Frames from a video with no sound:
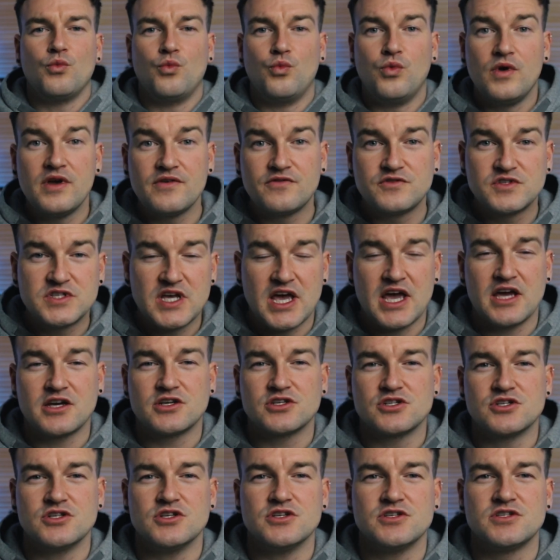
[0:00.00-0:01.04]
with
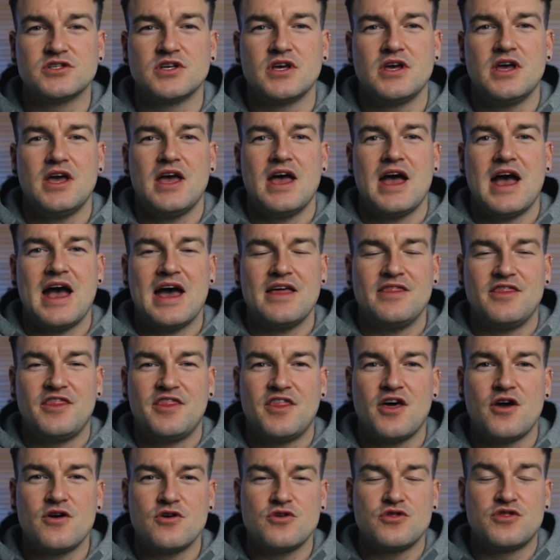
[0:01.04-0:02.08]
textures, and
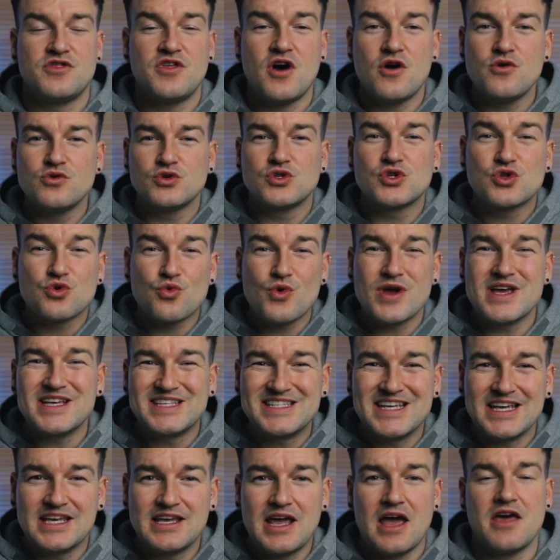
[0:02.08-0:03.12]
those 3
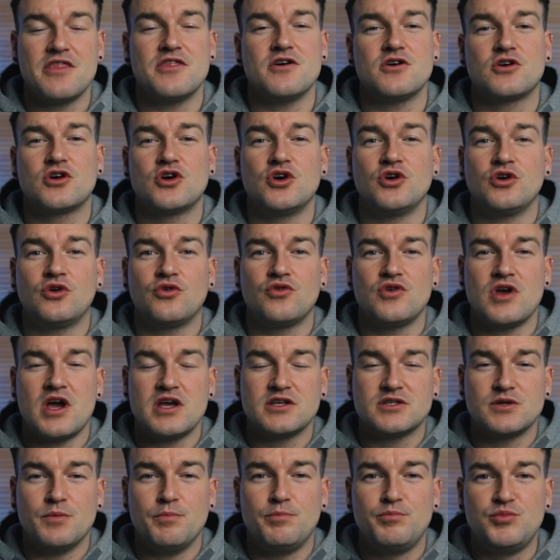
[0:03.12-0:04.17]
together can create some